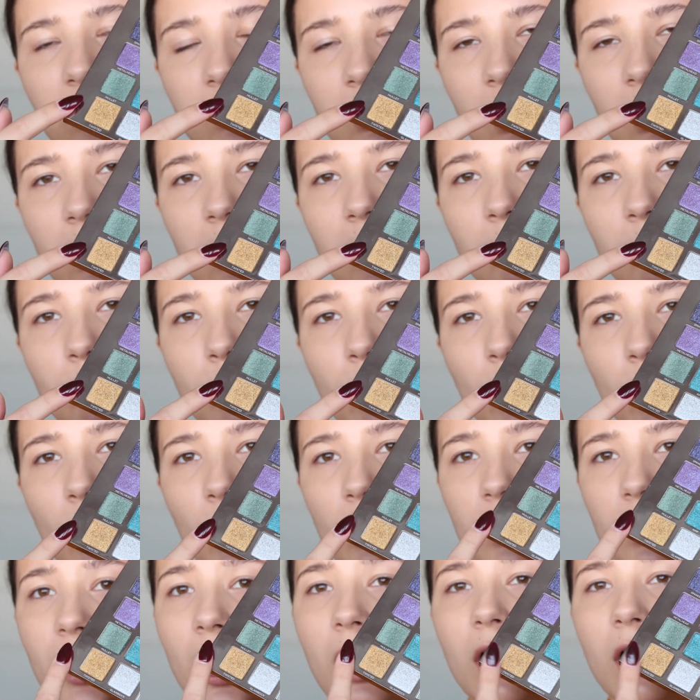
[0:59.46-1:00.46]
slightly
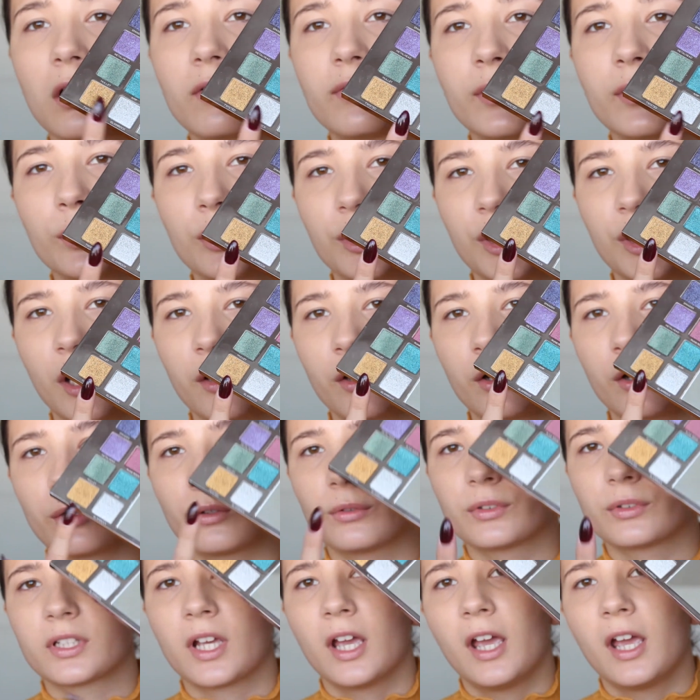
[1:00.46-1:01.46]
more colourful
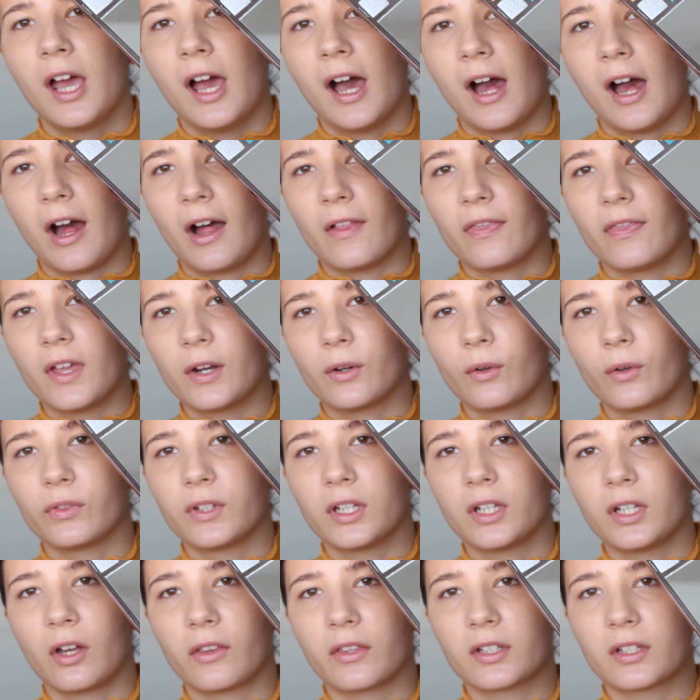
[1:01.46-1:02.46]
shadows, and then on
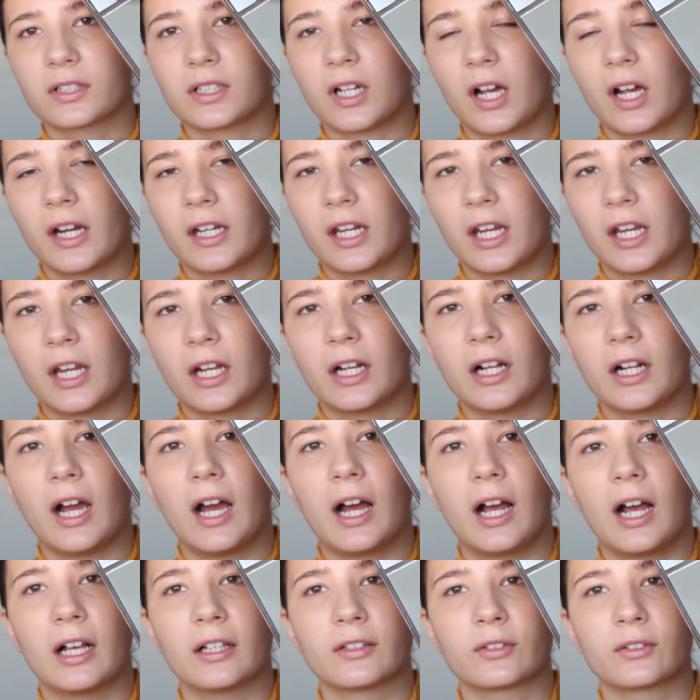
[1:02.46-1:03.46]
the other side it
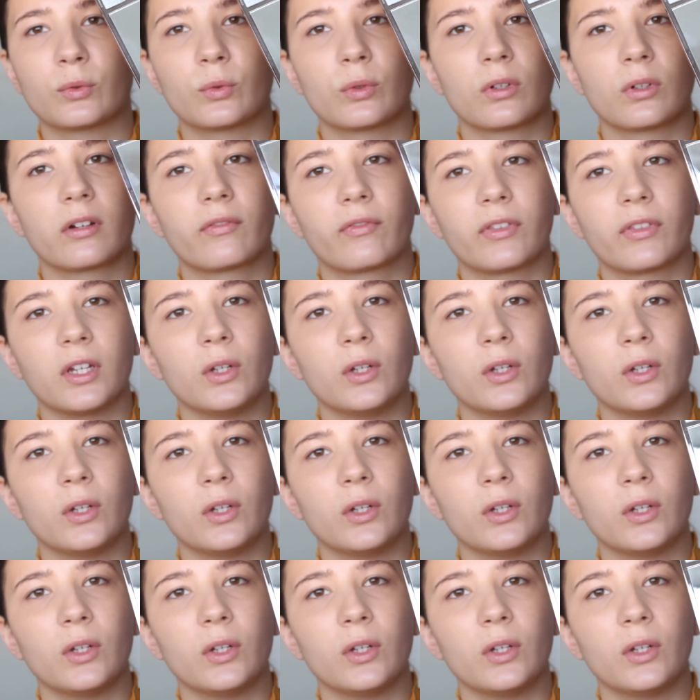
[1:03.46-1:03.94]
has all of